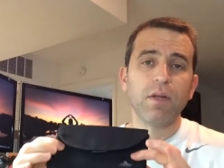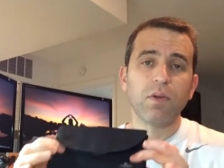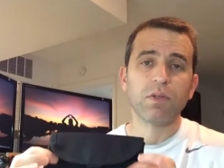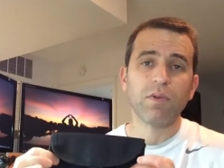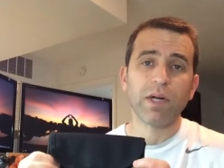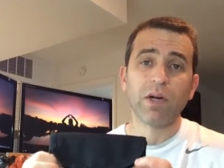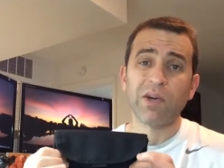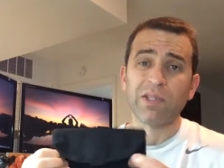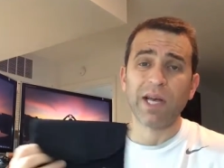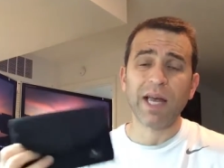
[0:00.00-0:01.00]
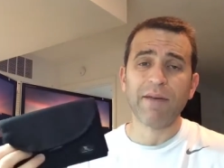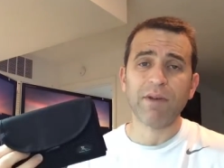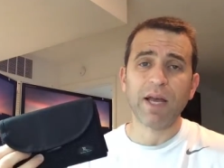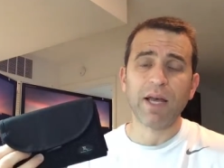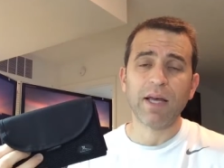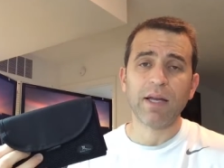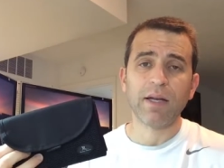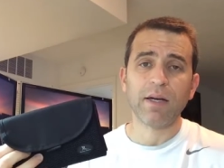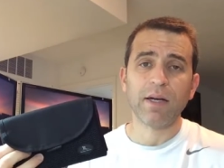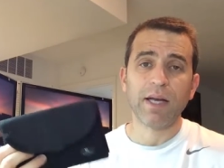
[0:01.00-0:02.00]
those credit cards? I haven't had
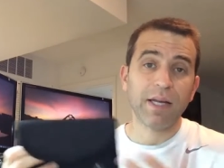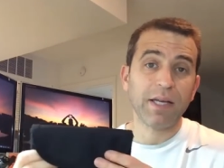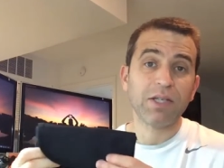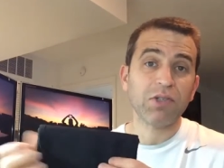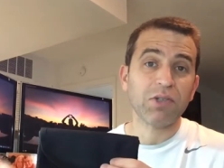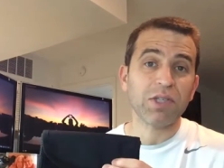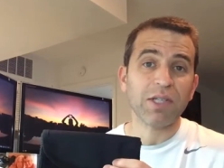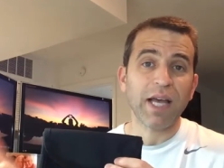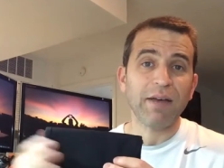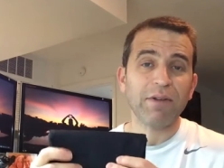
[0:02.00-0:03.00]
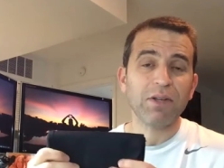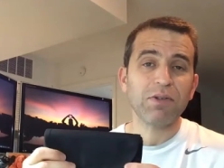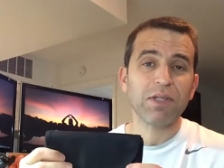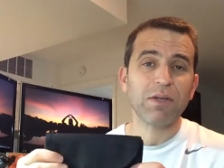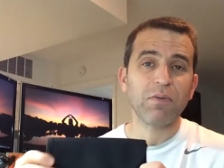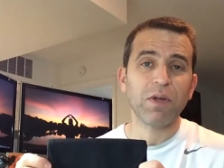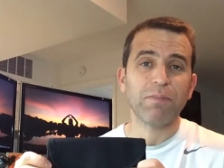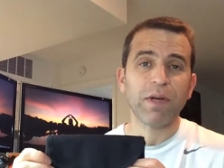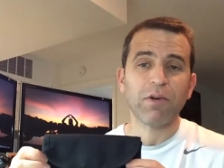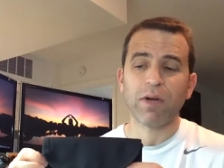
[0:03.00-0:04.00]
any issues because I haven't used it with
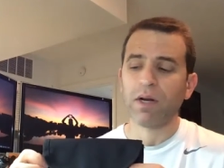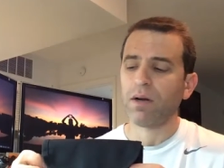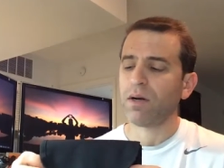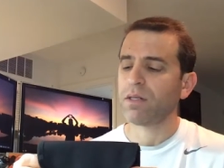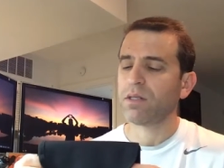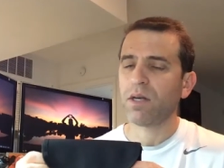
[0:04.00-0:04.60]
my credit cards.